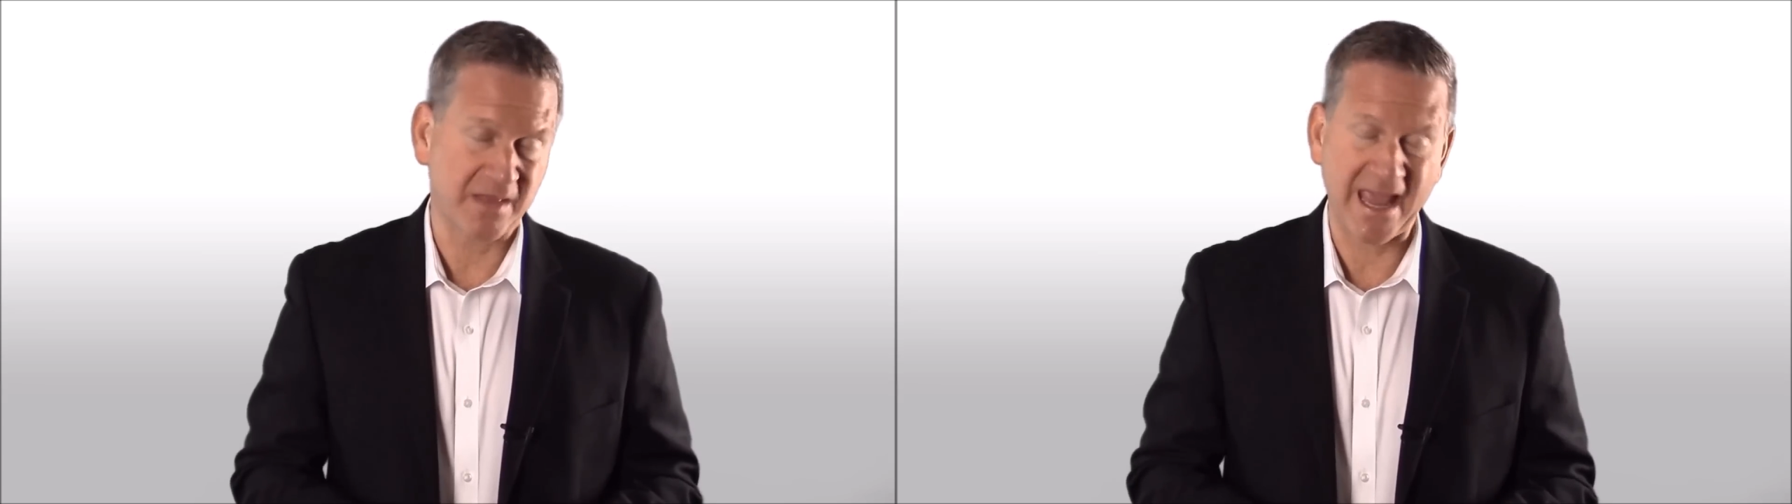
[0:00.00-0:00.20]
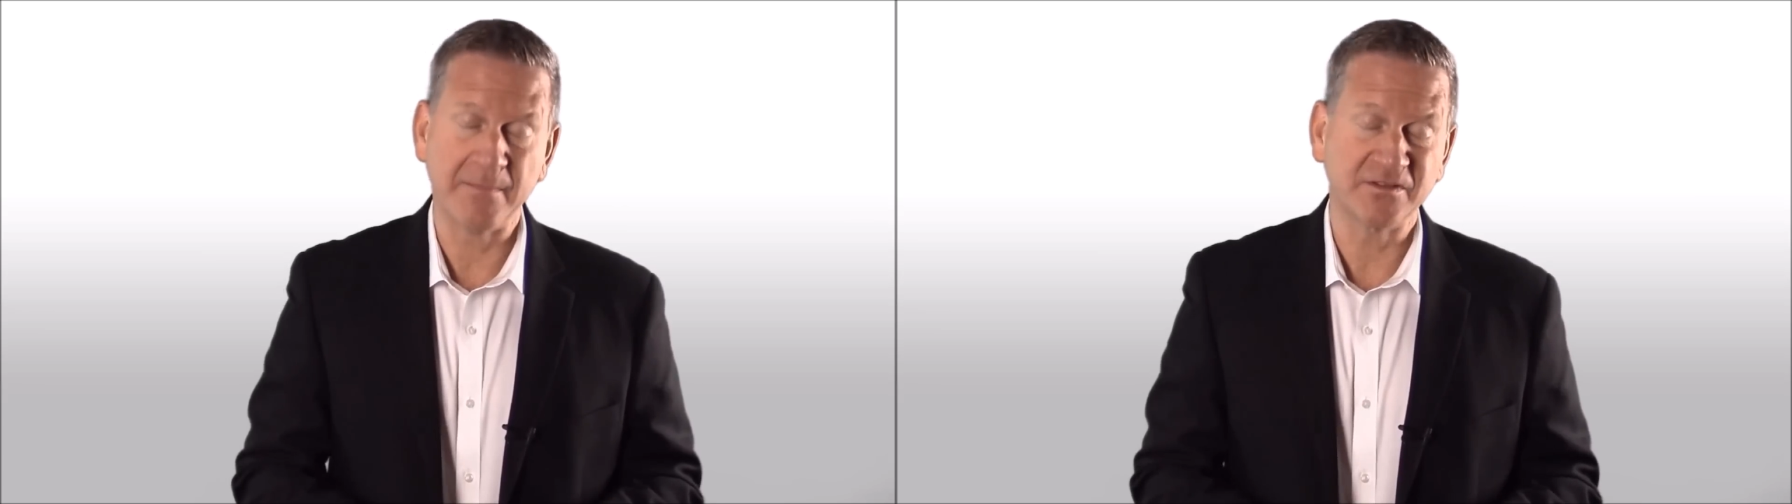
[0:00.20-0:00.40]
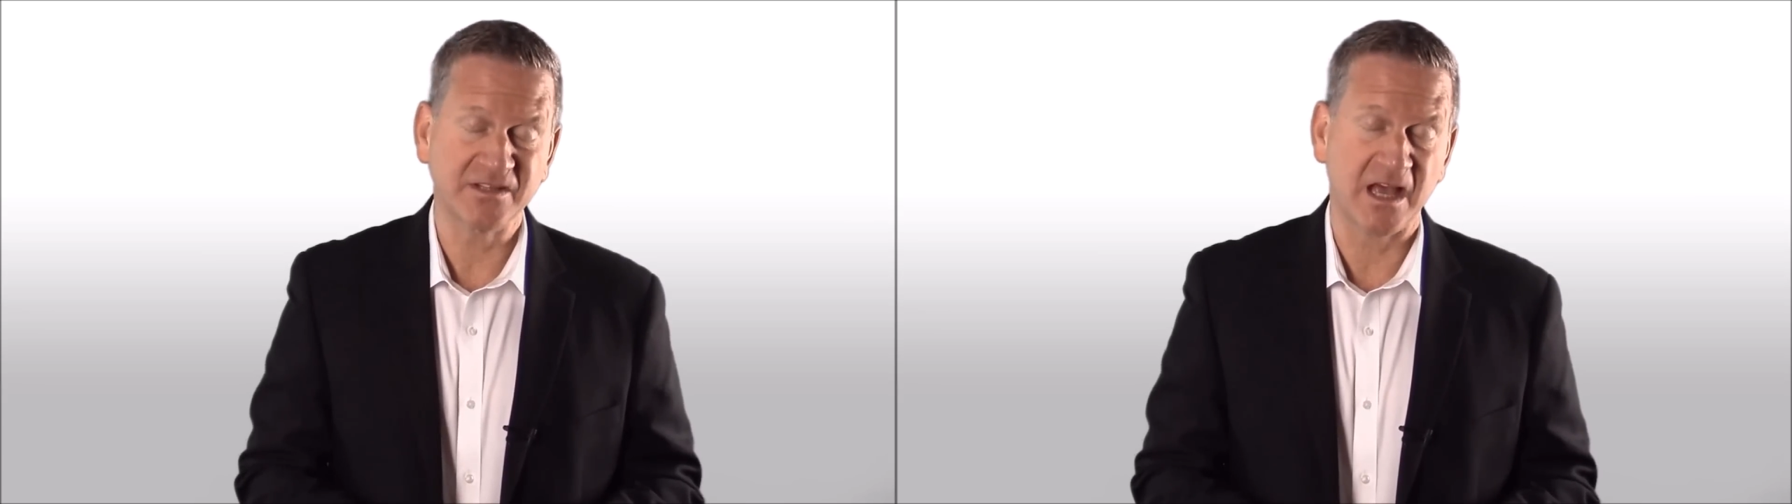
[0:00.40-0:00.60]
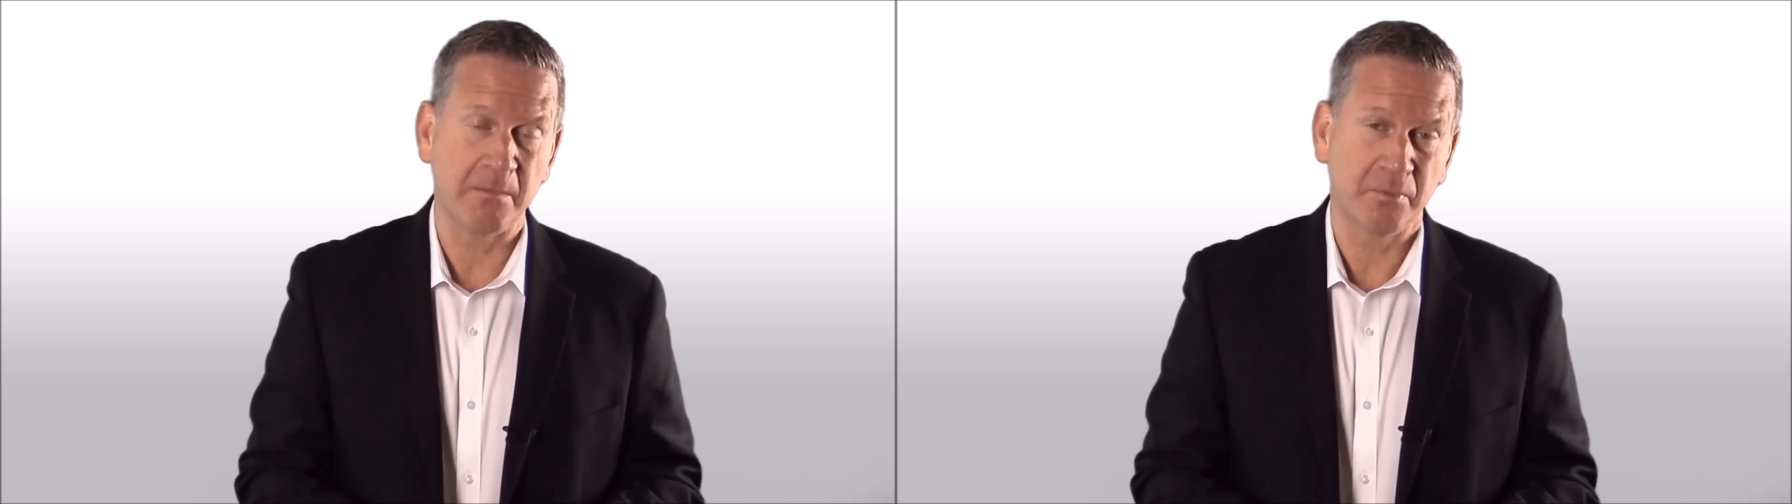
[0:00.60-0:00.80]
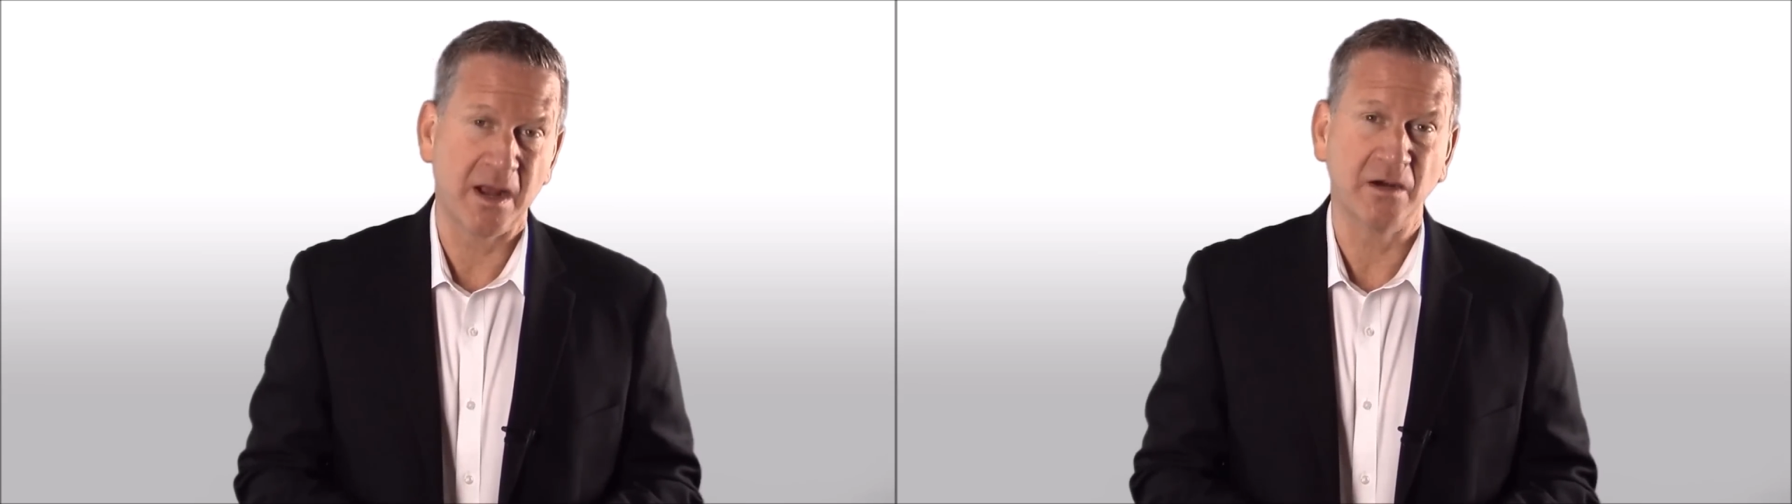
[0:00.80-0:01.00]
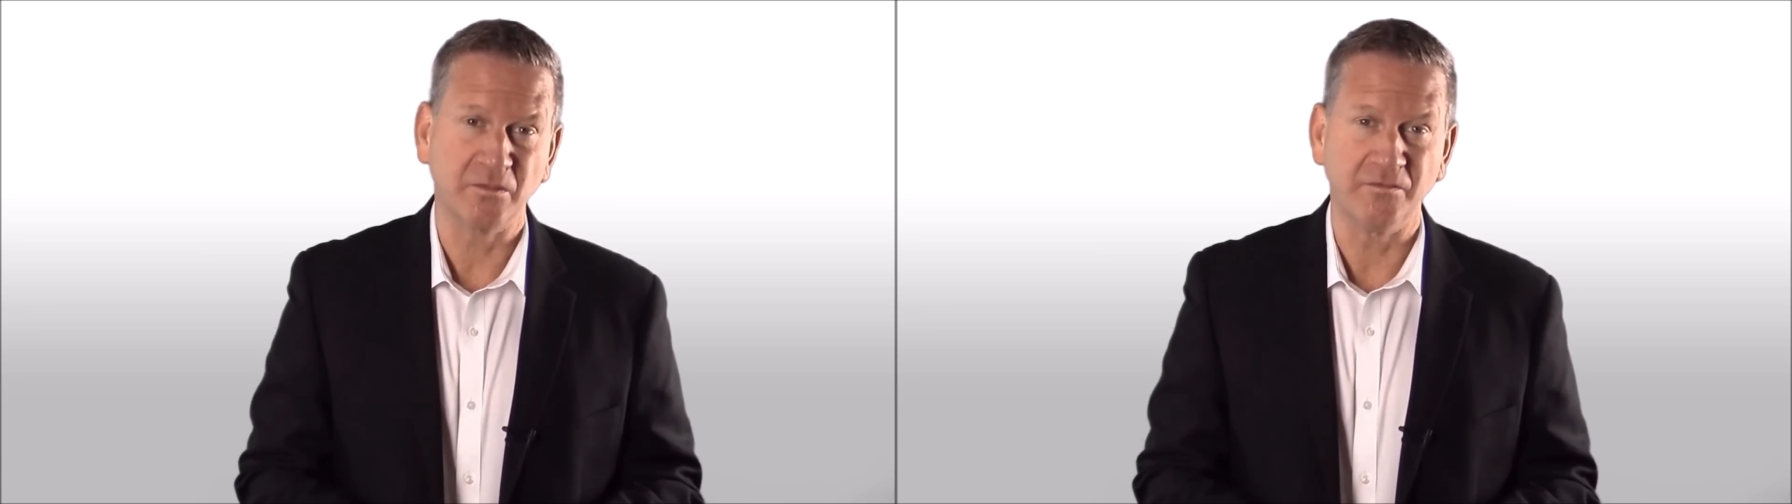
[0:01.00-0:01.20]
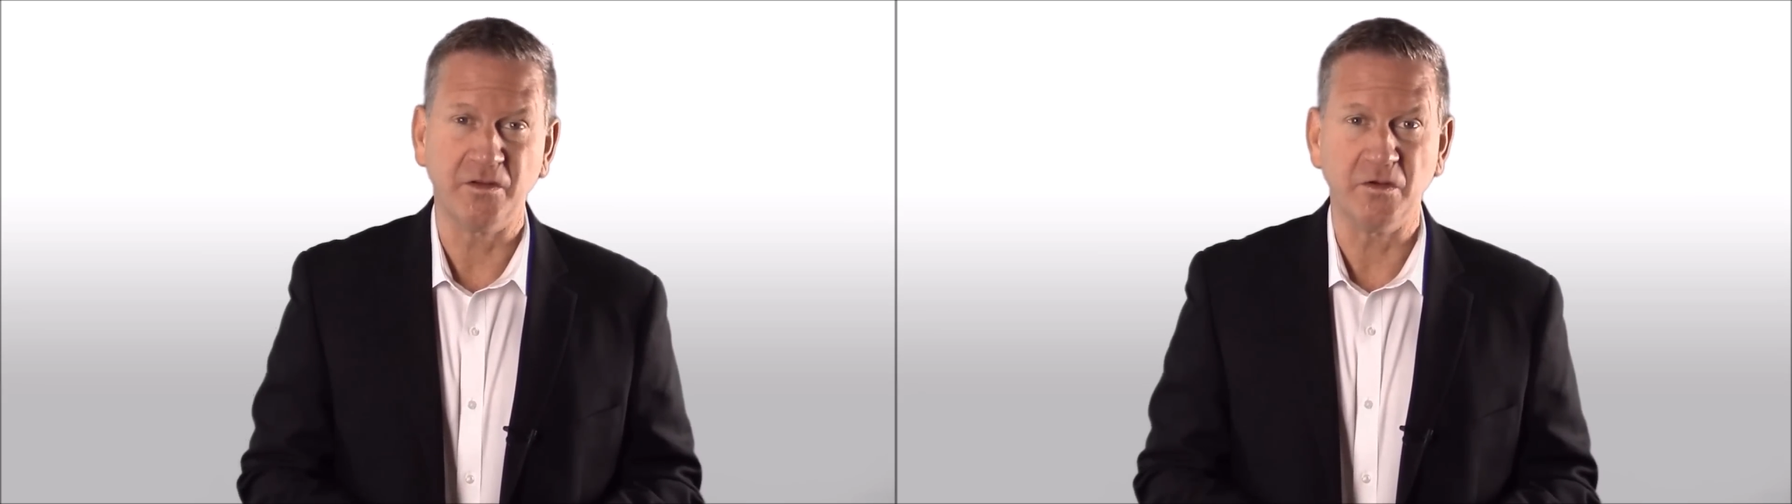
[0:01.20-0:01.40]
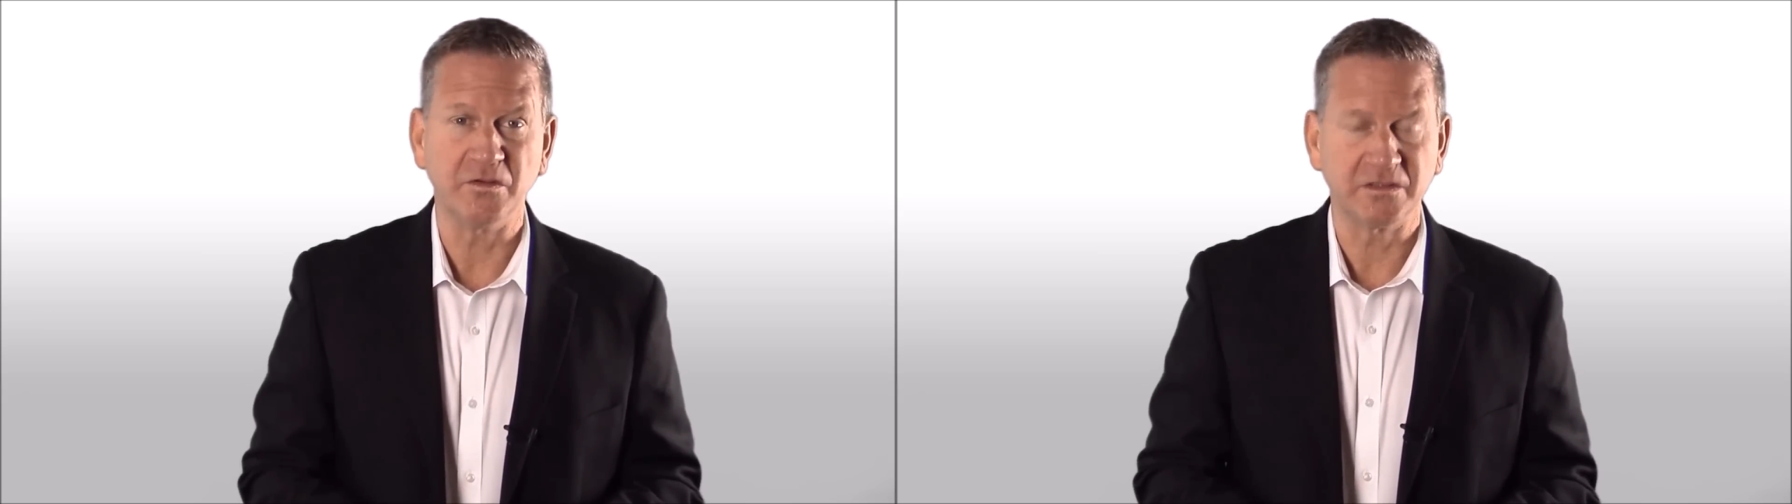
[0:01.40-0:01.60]
Amazon product
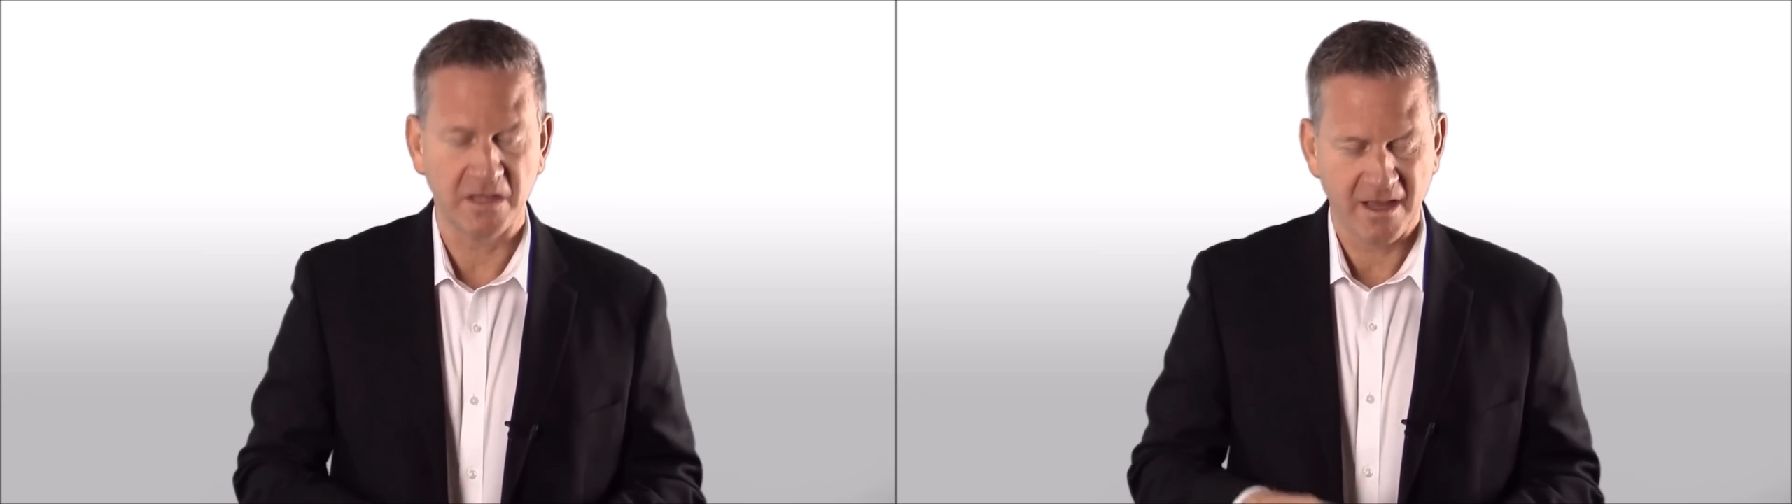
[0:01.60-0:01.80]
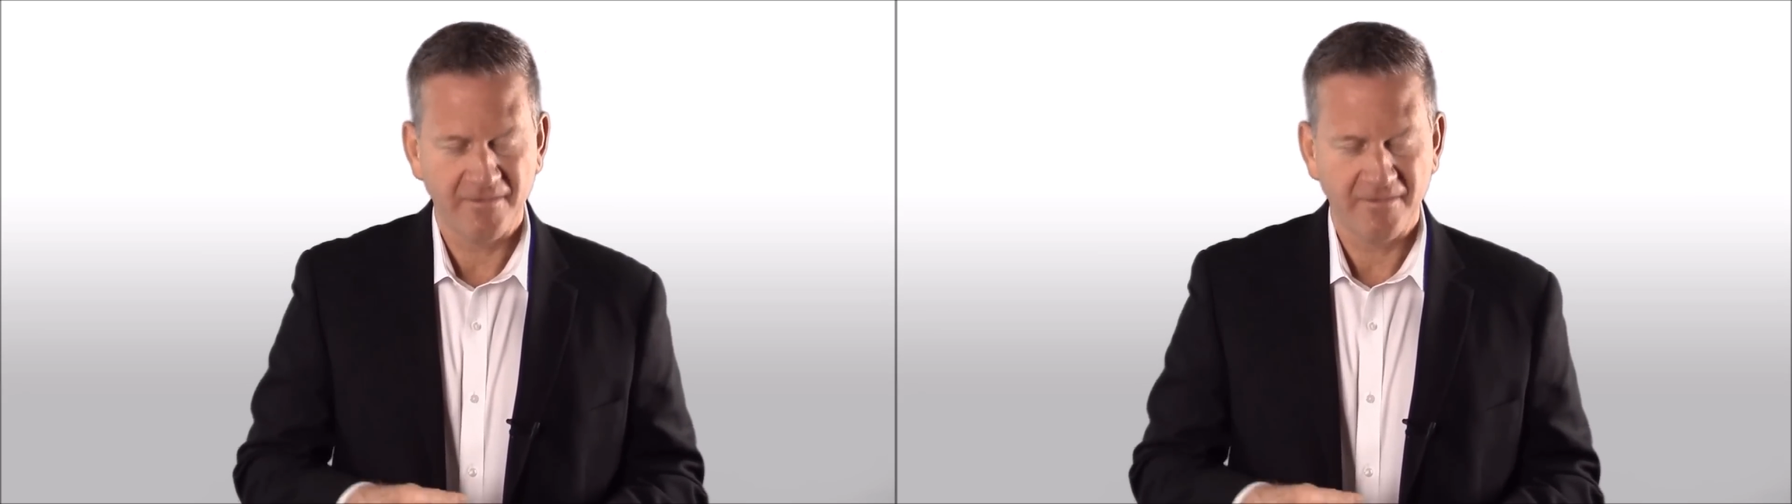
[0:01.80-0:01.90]
reviews,